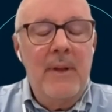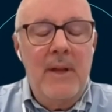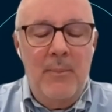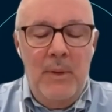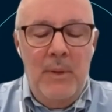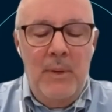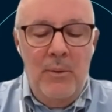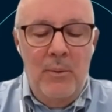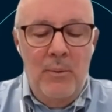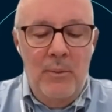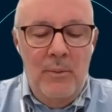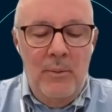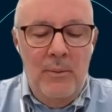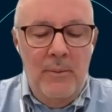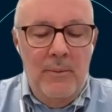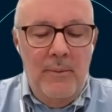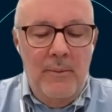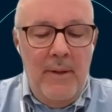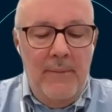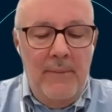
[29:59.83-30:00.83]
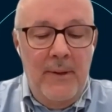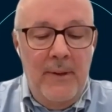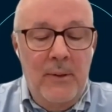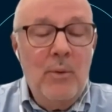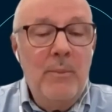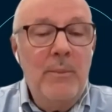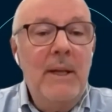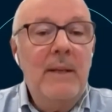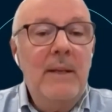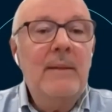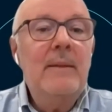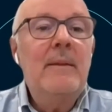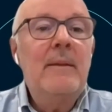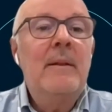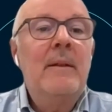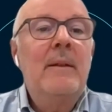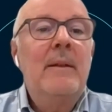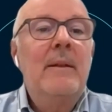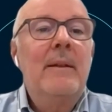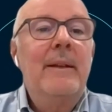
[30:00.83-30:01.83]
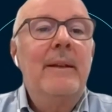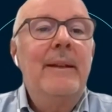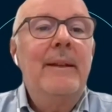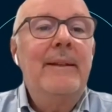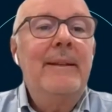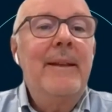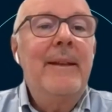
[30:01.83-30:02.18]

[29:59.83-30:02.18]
That once again is given the